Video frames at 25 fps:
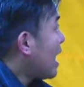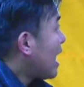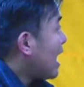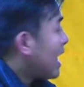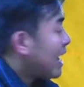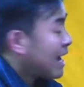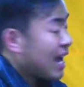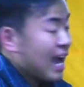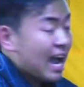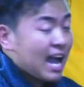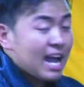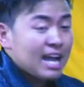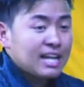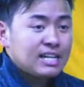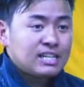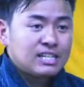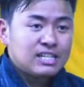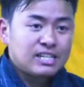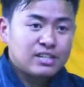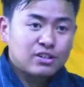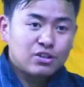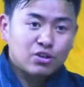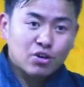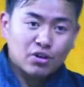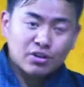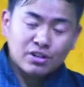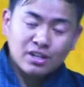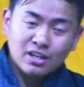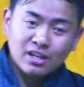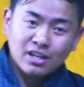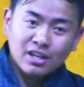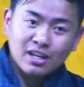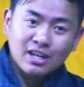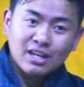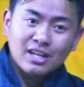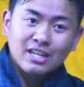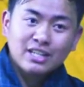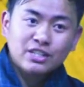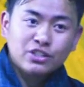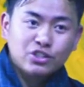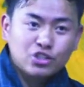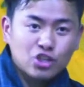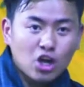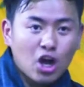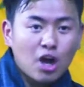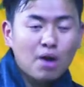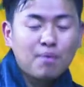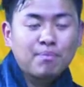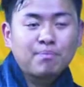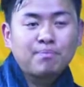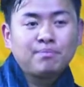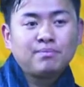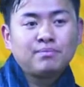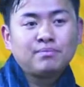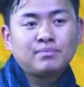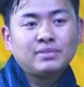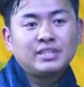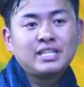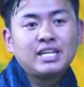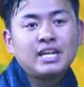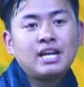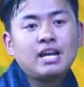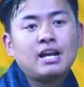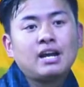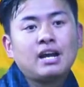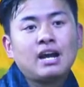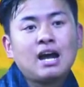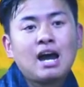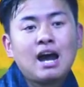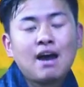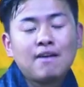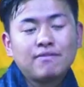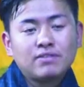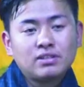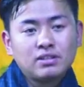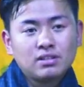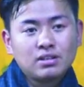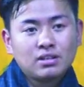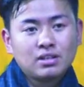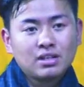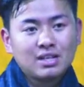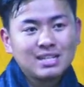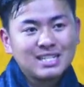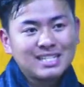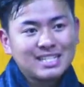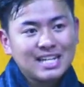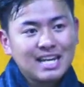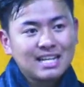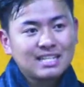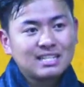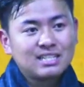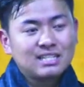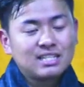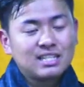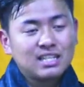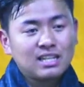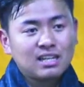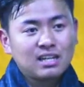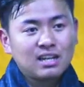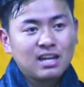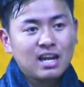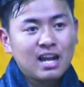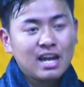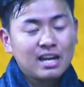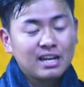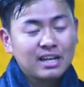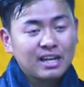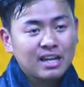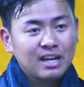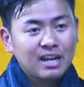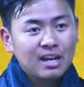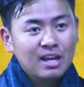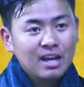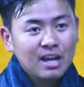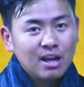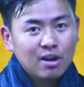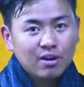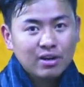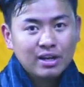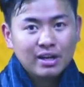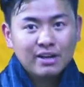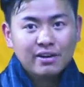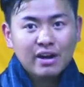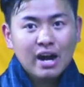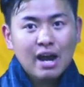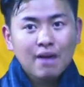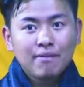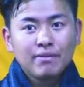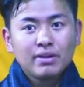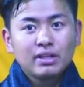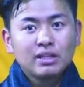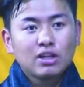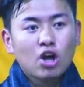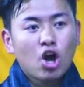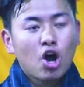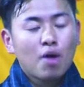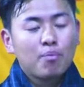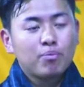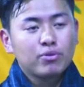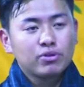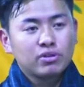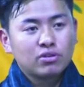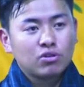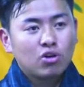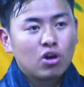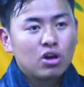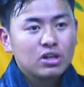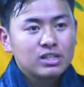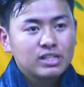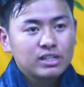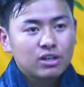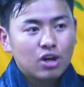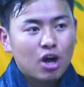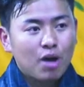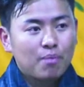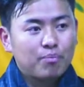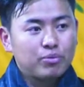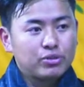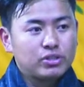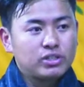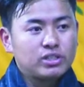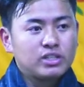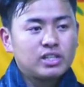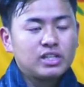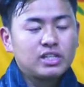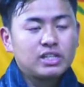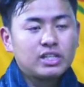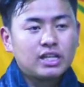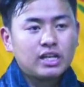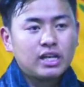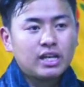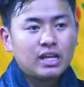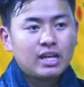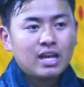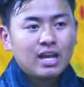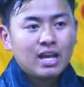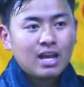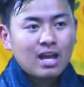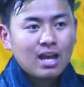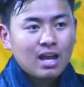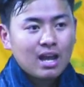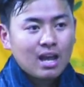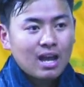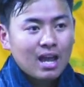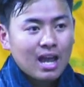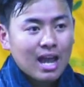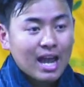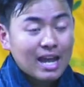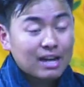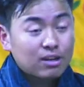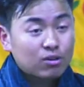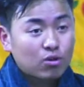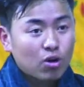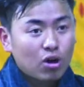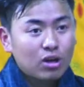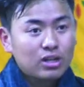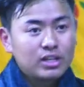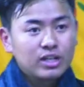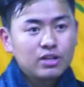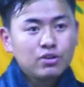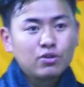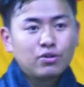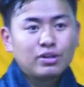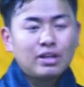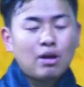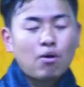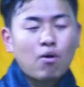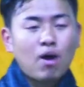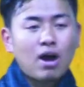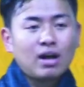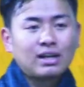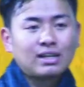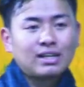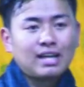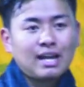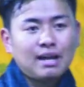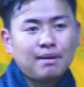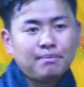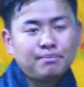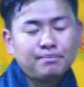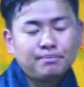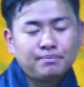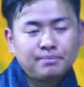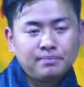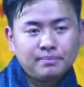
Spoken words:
And I did not stop there after contesting and grabbing the golden opportunity at Golden Youth Award Camp.